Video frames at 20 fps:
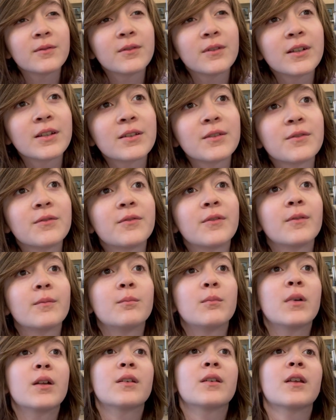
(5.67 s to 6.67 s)
is
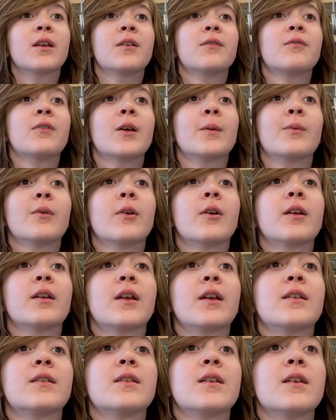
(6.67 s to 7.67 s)
Monday, February
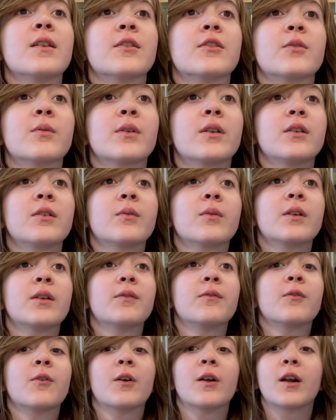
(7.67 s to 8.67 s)
19th,
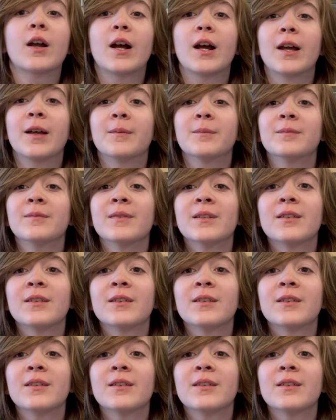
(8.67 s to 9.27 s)
2024. I'm